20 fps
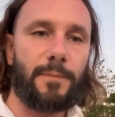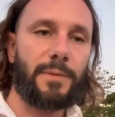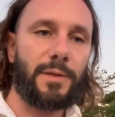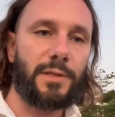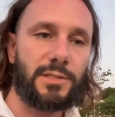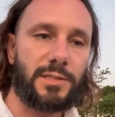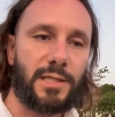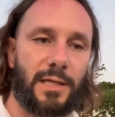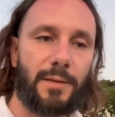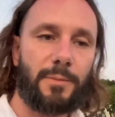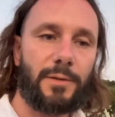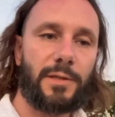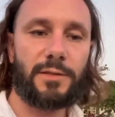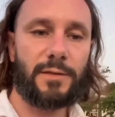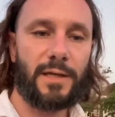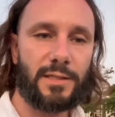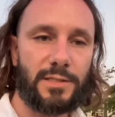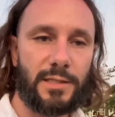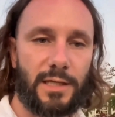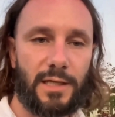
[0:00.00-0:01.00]
This scheme is
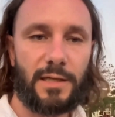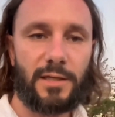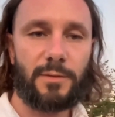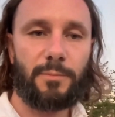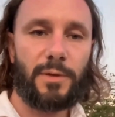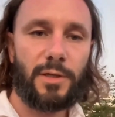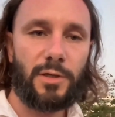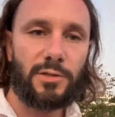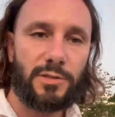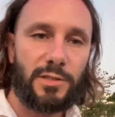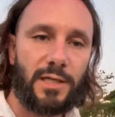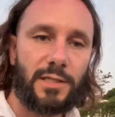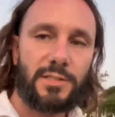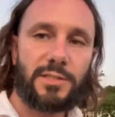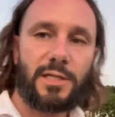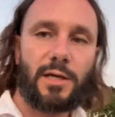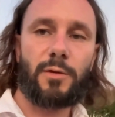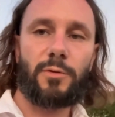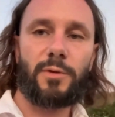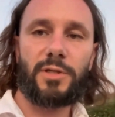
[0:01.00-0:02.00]
fascinating because the
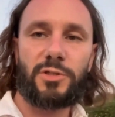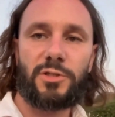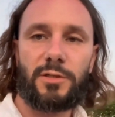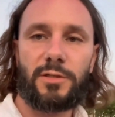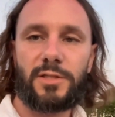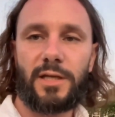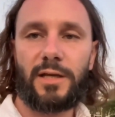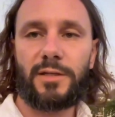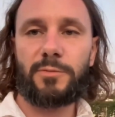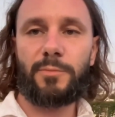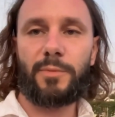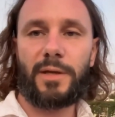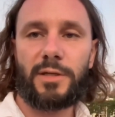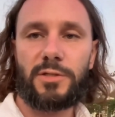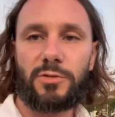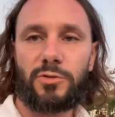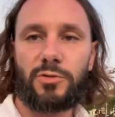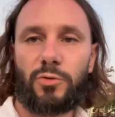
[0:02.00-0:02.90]
acceleration takes place